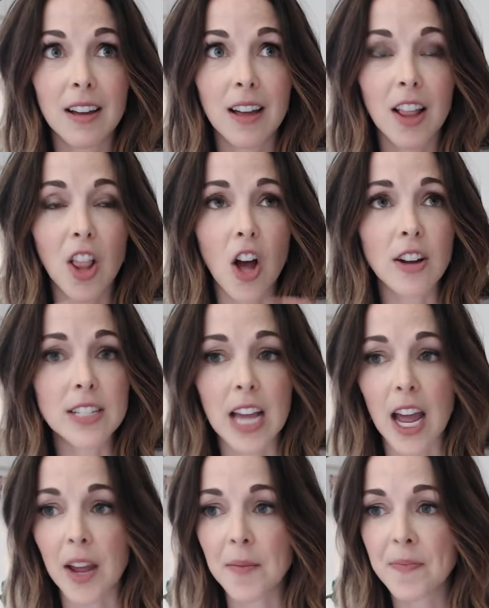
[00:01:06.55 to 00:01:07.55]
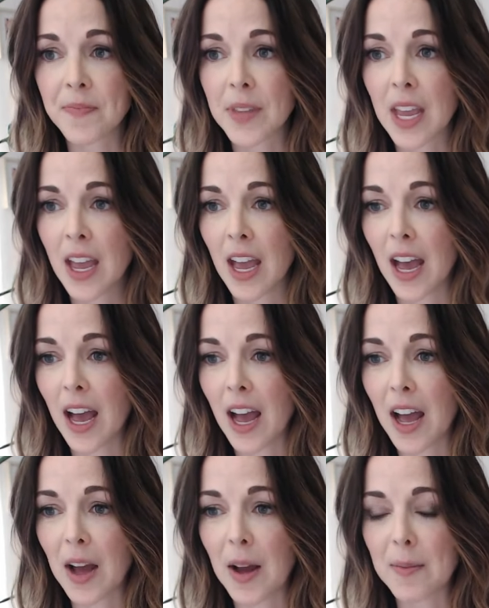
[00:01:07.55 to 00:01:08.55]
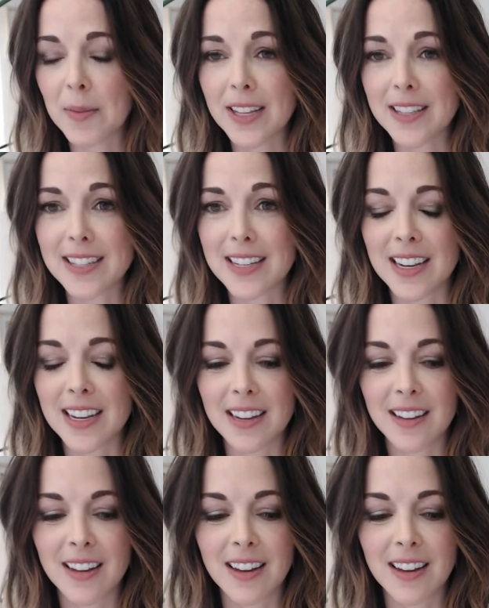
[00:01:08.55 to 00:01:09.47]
a long time. Let's see,